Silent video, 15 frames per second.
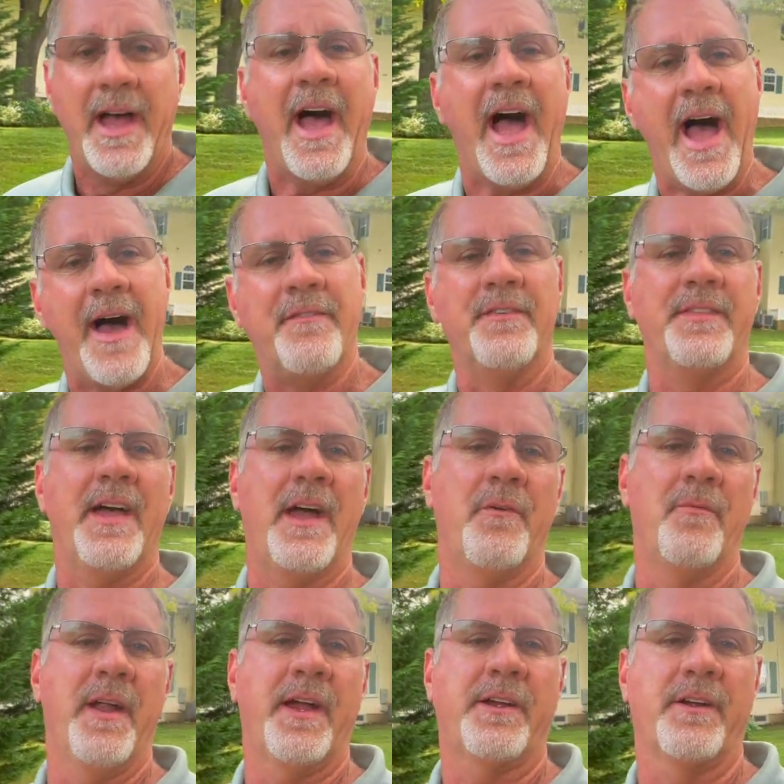having that
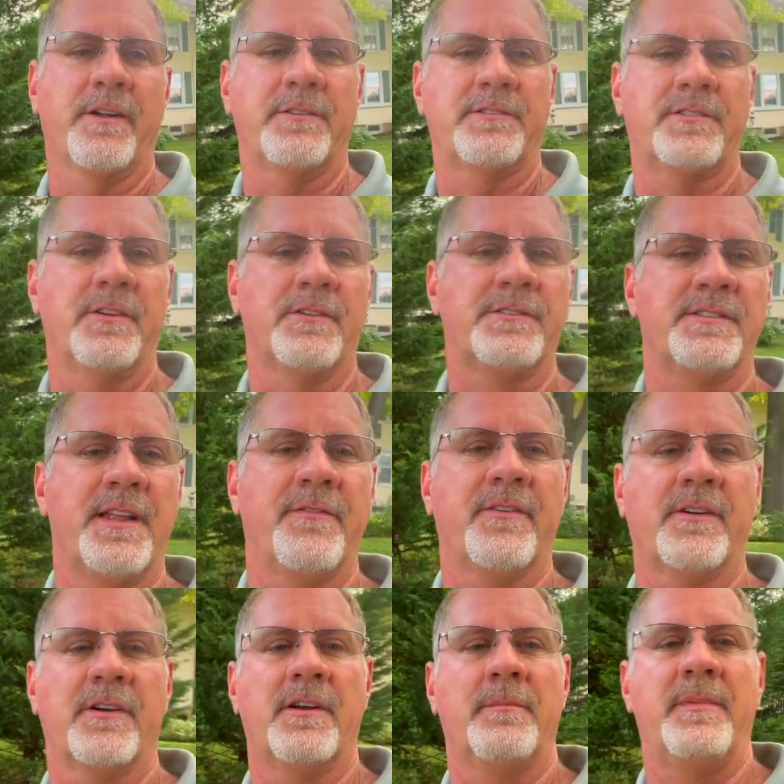record. So it's never
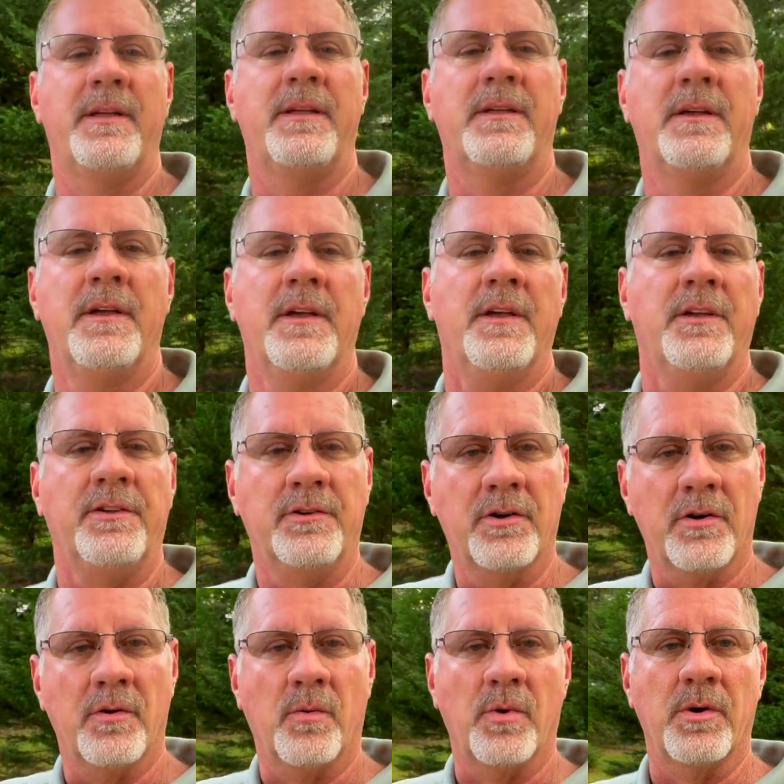going to be
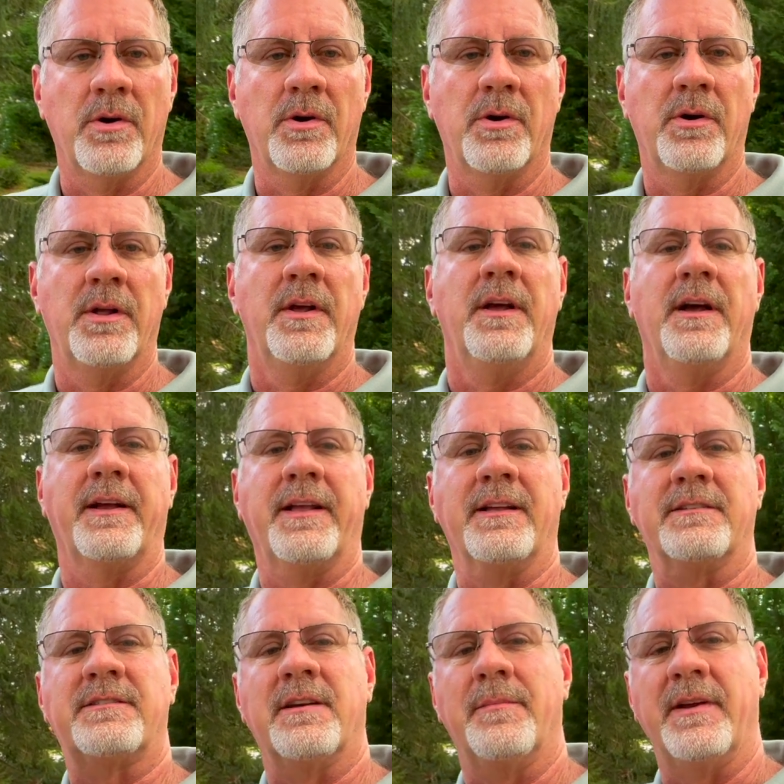your word
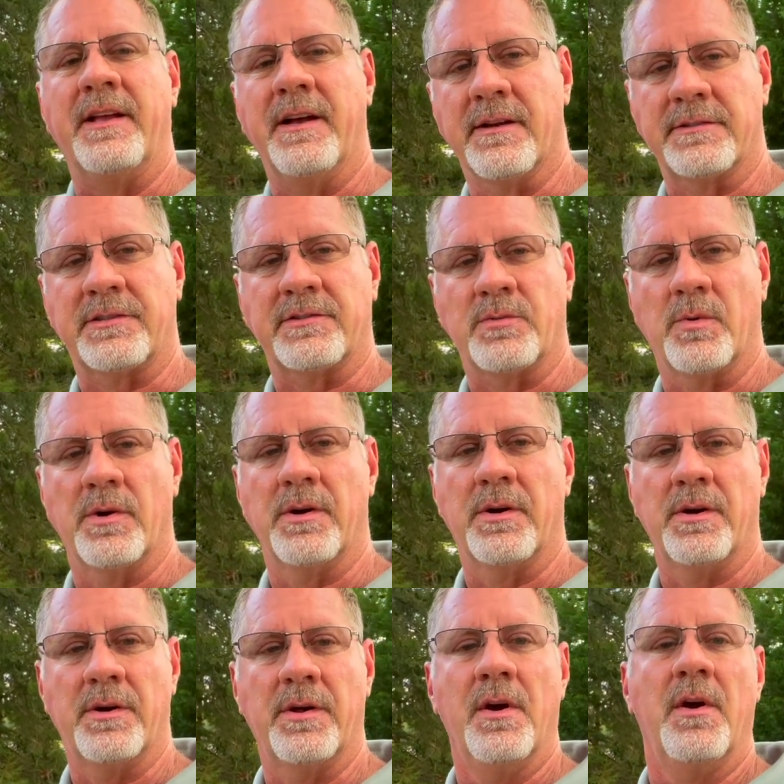against somebody else's
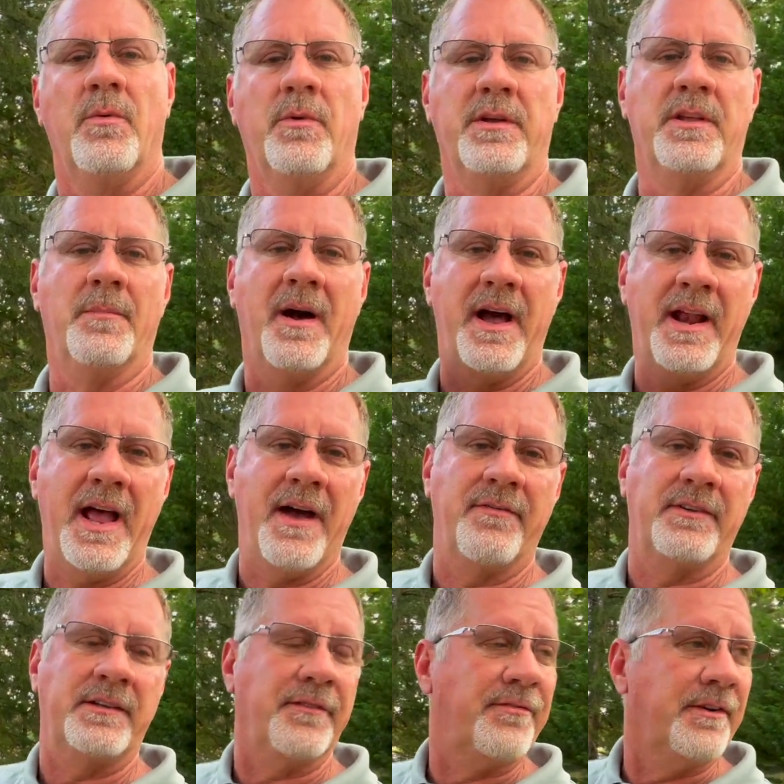word when you might have a
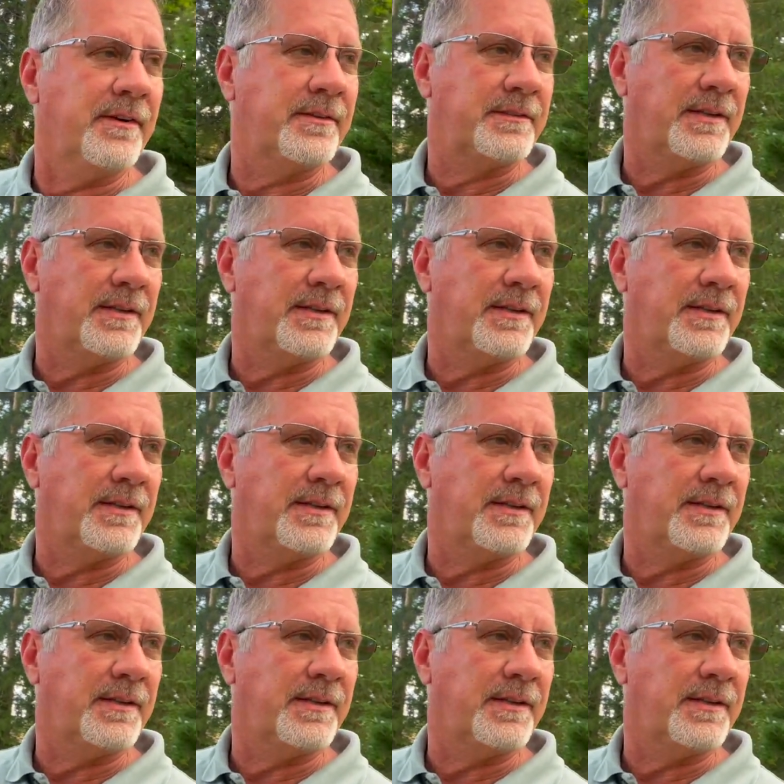different